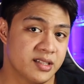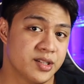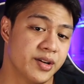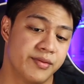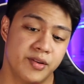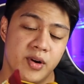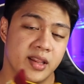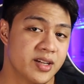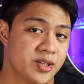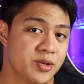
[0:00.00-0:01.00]
so if you
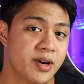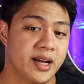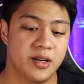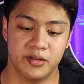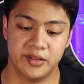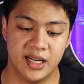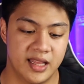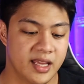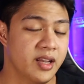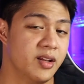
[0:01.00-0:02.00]
want the shoe, I don't really
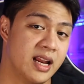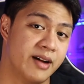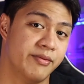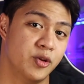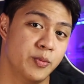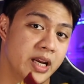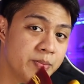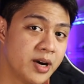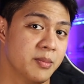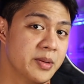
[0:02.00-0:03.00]
think you'll have too many
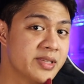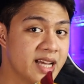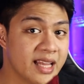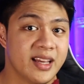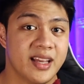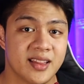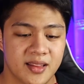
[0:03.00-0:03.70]
problems getting it.